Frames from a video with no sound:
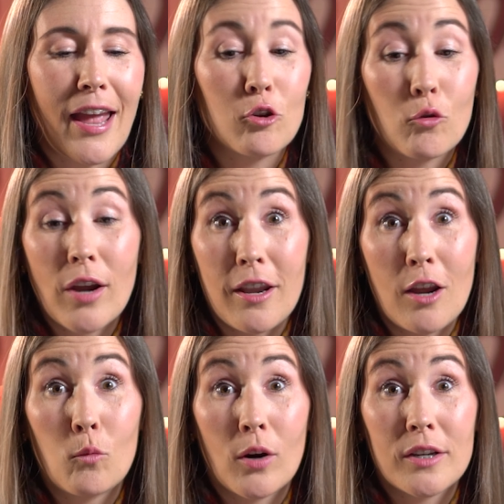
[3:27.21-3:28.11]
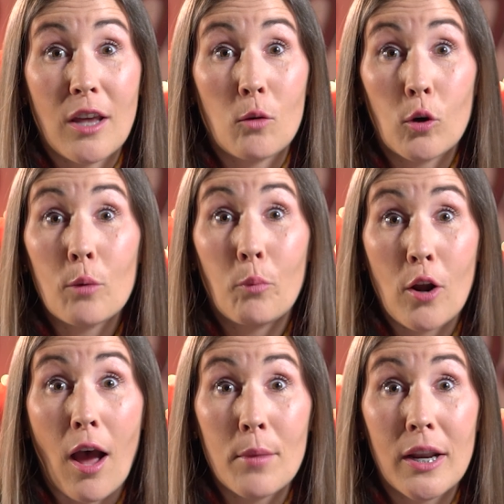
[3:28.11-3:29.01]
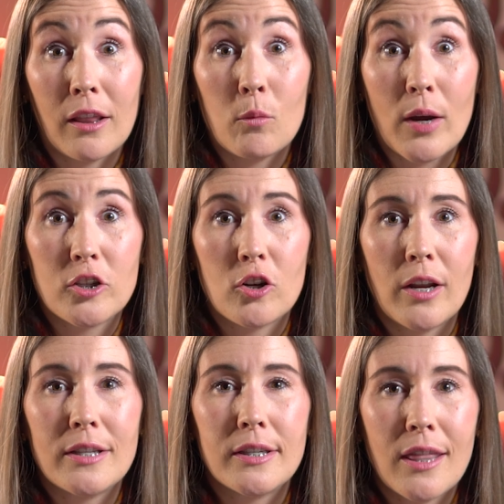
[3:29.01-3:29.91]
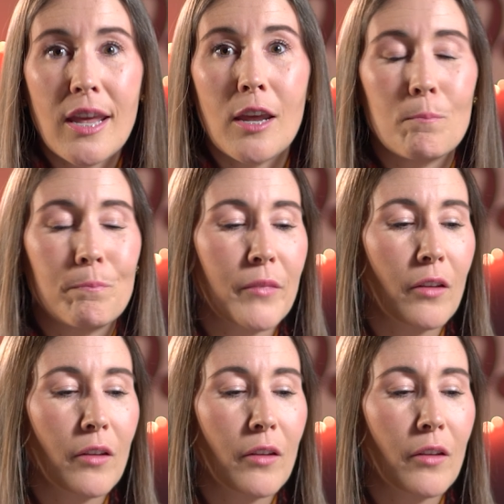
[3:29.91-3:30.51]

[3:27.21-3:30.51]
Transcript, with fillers: and creating works that were predominantly Western in theme.